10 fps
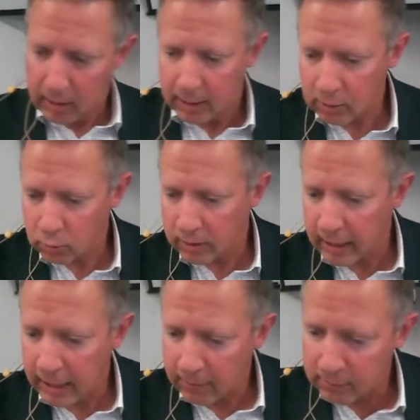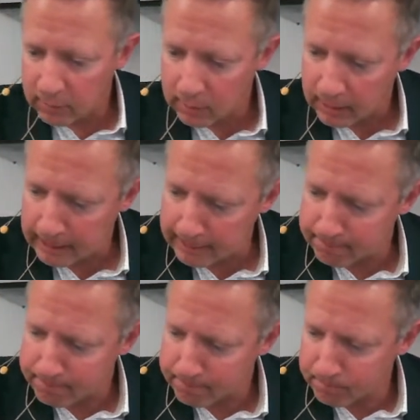Here's what Calvin
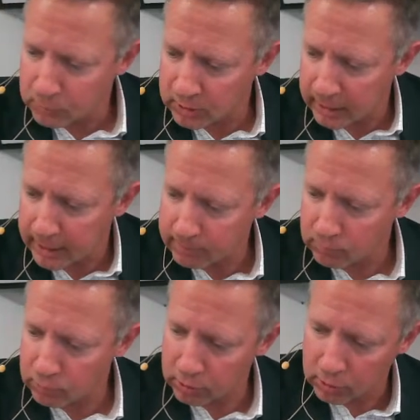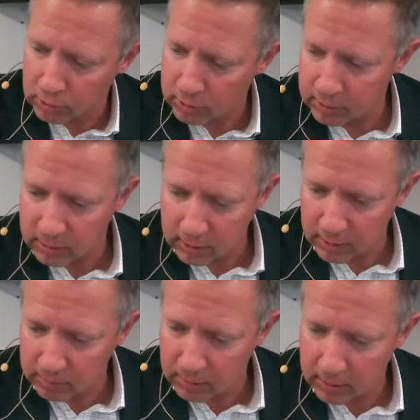said, just so you can see
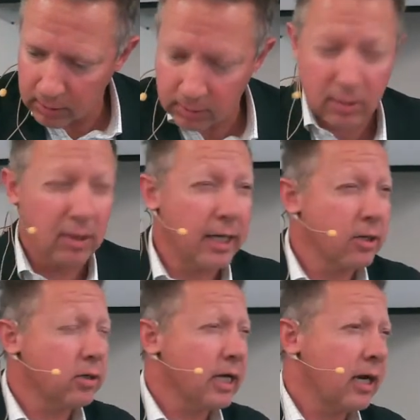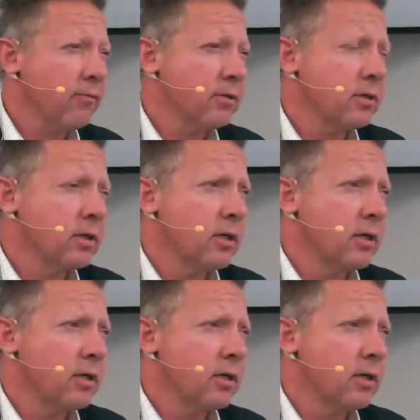it, because later Calvin